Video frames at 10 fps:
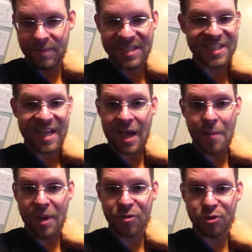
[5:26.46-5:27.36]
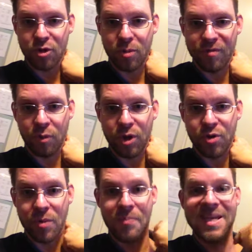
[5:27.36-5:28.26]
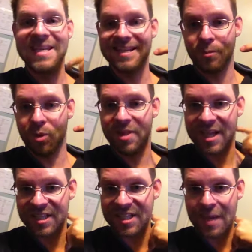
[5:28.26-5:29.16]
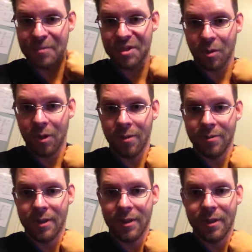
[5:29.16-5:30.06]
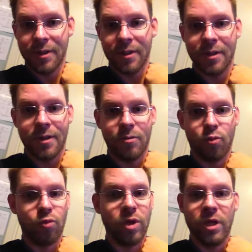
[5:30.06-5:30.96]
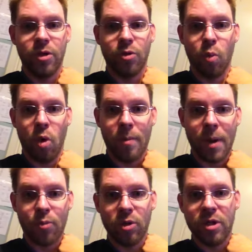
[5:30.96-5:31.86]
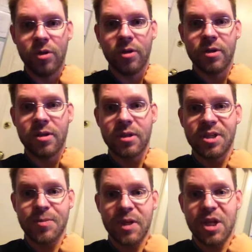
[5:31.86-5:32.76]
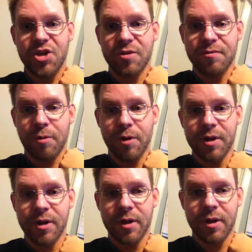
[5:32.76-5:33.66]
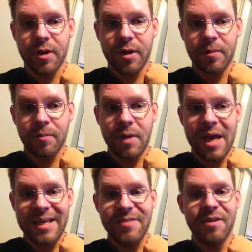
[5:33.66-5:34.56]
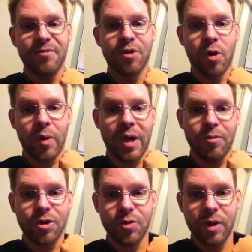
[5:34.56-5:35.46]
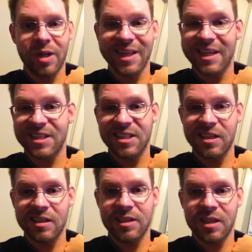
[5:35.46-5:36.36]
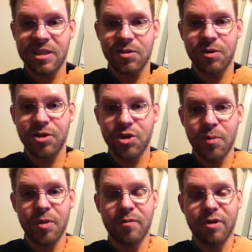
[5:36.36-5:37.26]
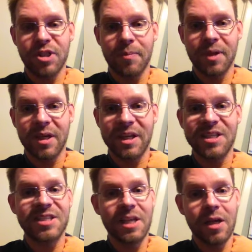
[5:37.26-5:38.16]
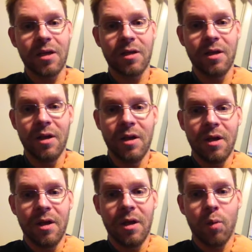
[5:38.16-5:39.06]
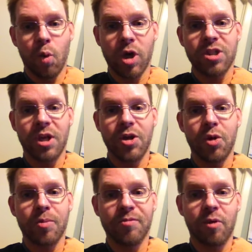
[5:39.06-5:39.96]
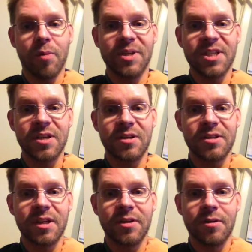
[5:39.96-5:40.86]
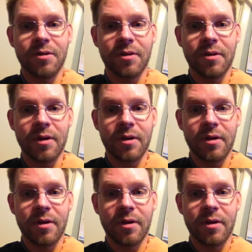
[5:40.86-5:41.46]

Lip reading: say a month or two before you compete with that same solo. Really good warm up, really good simulation for it. And even if you're going out and doing like a skill test or an interpretive or something, it still works on your performance skills and your